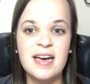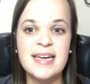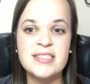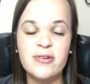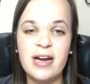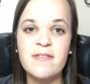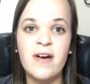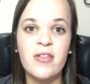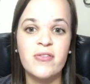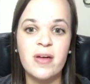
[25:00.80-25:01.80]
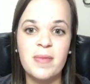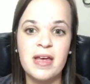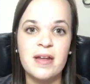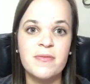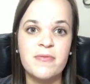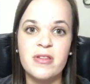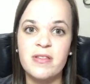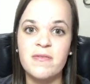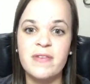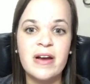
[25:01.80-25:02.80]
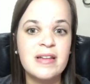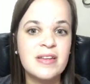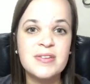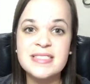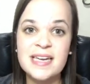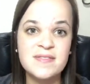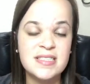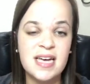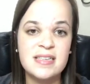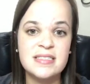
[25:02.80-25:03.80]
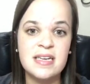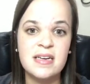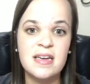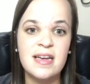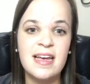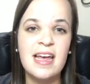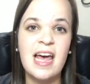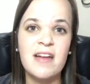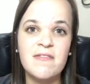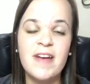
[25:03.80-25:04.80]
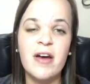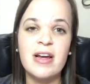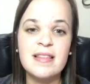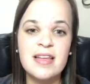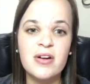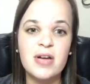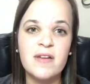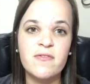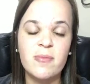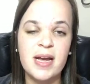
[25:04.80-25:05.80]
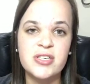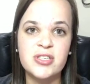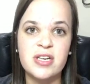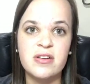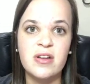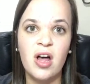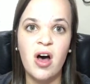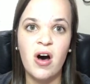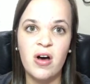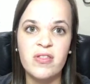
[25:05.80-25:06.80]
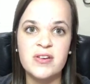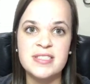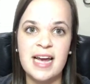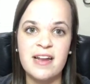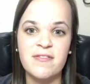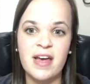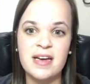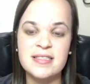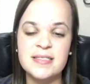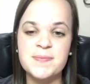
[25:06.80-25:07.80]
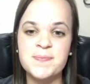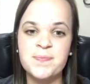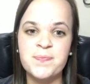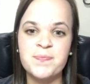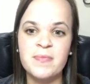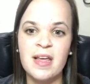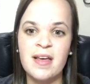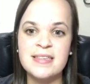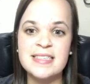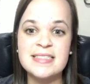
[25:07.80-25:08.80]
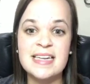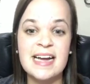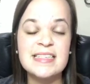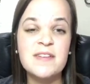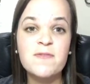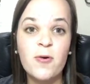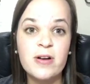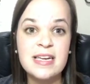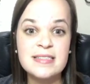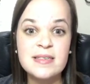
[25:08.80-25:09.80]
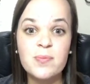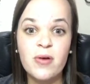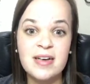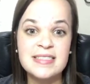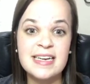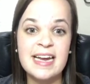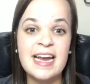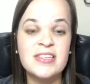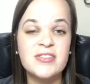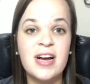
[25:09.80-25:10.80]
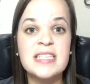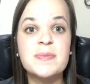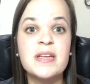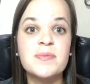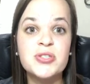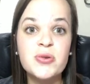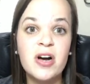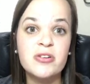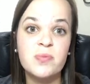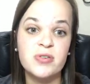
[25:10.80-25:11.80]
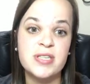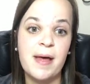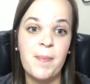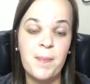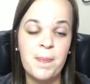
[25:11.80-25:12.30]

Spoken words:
has grandfathered them in with very little safety testing and very little information on their side effects. Since the 1940s, prostate cancer has been up 200%,